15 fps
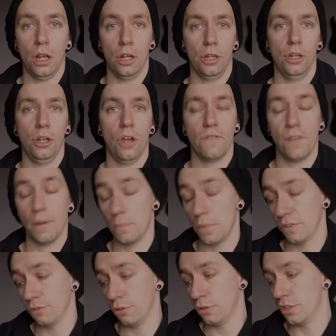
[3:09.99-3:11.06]
November
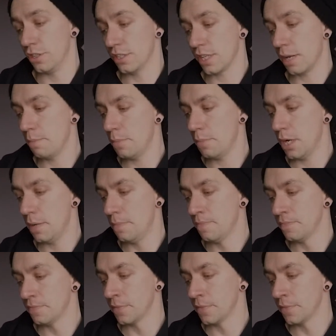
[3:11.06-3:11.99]
through to December,